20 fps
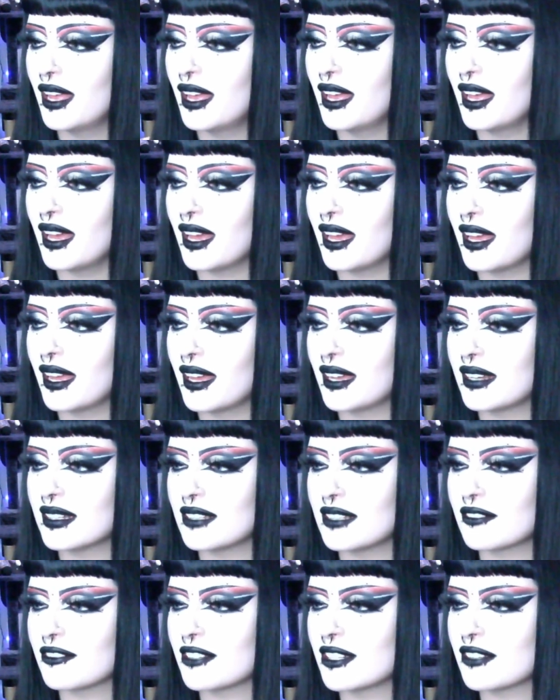And
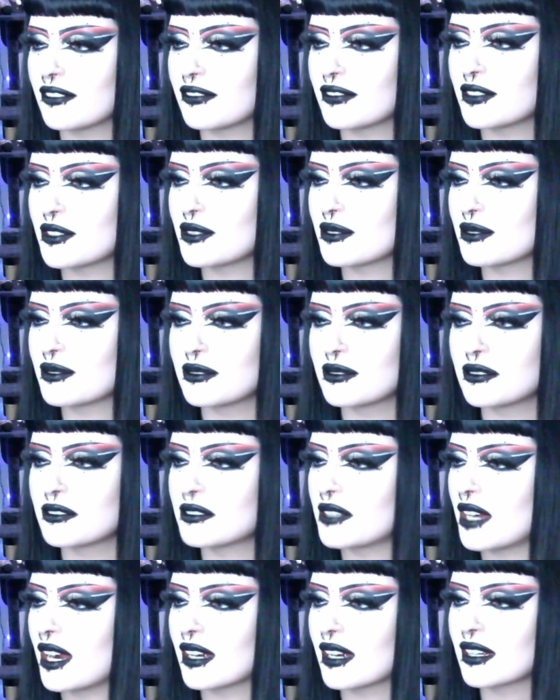even if
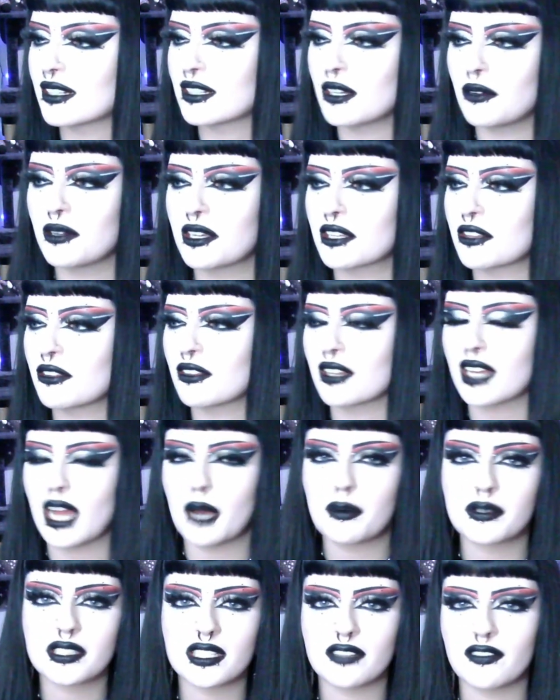you are going through the
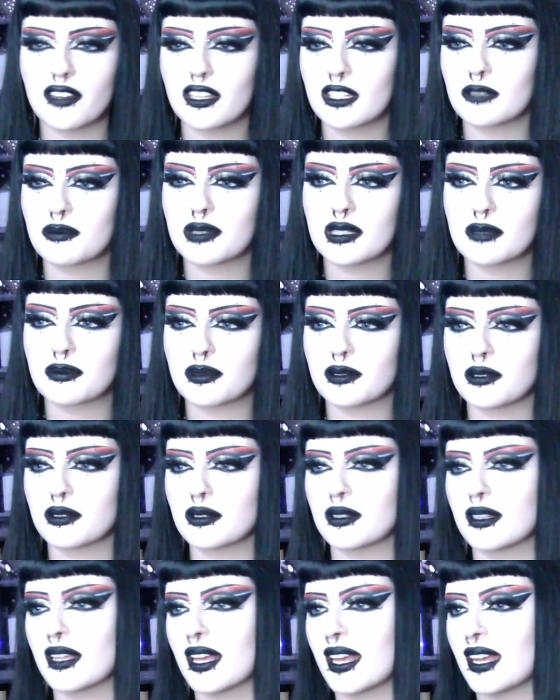comments of other
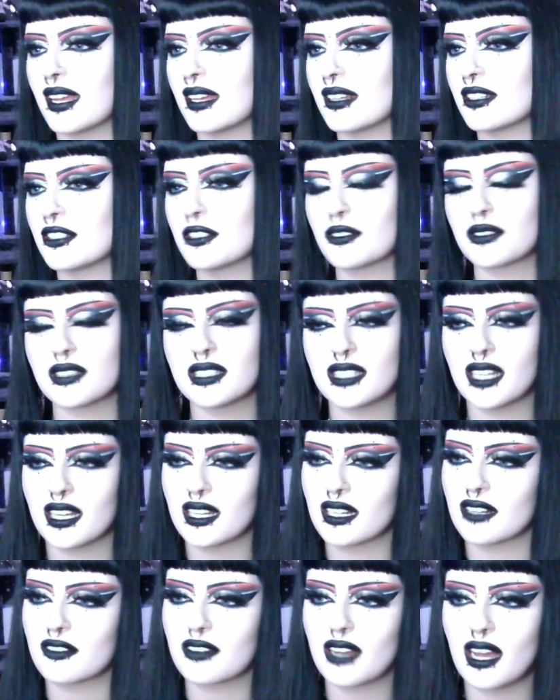people and you see
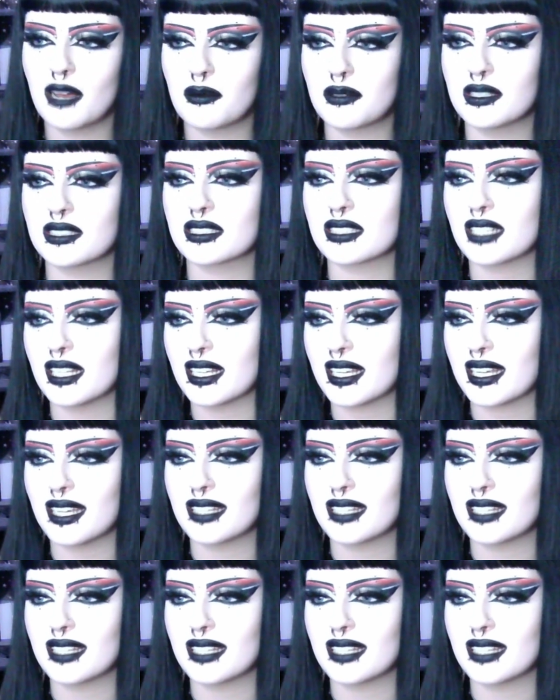negative comments, like,